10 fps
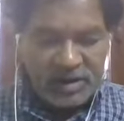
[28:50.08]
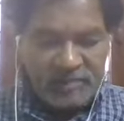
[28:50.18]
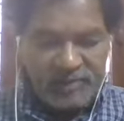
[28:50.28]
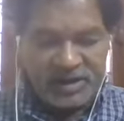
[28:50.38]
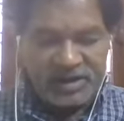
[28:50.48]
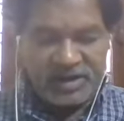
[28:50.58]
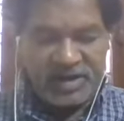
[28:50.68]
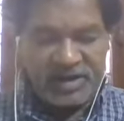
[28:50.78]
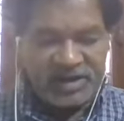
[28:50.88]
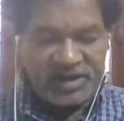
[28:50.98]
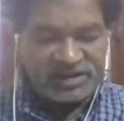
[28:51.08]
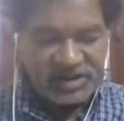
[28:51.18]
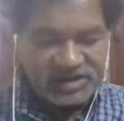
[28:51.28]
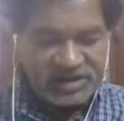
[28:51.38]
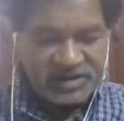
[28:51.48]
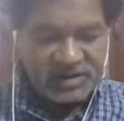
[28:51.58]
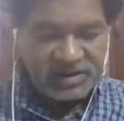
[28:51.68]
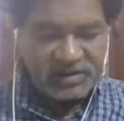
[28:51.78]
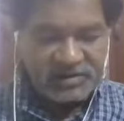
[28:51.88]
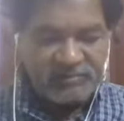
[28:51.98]
rebate under 86,
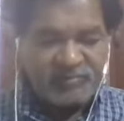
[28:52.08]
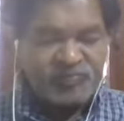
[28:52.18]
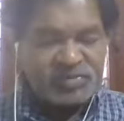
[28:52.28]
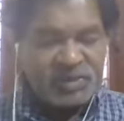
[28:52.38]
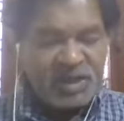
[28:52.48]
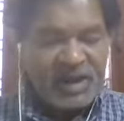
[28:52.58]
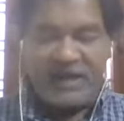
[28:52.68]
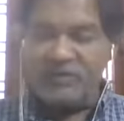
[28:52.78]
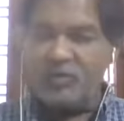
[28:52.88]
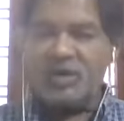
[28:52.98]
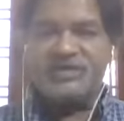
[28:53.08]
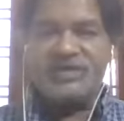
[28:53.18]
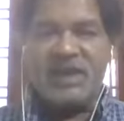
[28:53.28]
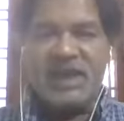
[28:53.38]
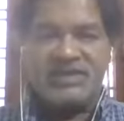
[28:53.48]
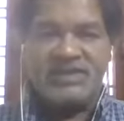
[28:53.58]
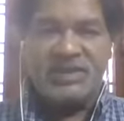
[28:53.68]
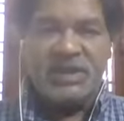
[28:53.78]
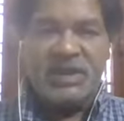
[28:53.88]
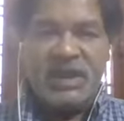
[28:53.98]
advance
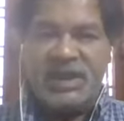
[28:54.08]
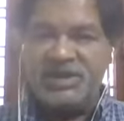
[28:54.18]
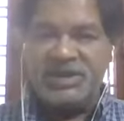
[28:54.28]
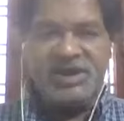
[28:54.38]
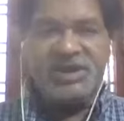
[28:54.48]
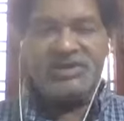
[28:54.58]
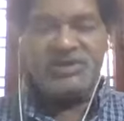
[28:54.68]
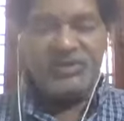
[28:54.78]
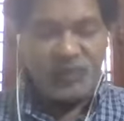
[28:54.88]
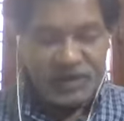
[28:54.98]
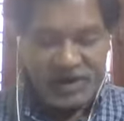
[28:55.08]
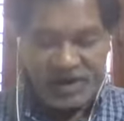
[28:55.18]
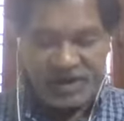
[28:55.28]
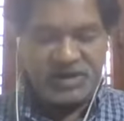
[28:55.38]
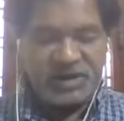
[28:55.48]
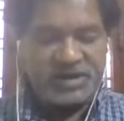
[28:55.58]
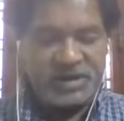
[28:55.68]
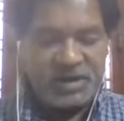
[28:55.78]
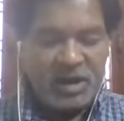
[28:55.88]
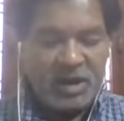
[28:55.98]
tax and TDS, if you deduct that,
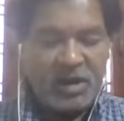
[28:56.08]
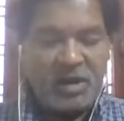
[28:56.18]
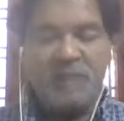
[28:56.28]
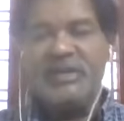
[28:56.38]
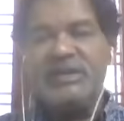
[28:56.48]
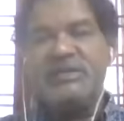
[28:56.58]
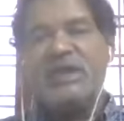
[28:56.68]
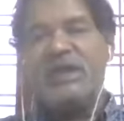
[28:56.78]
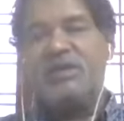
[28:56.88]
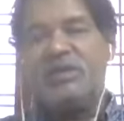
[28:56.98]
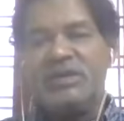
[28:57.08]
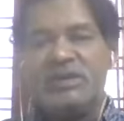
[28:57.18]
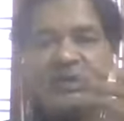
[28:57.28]
oh, I mean, then only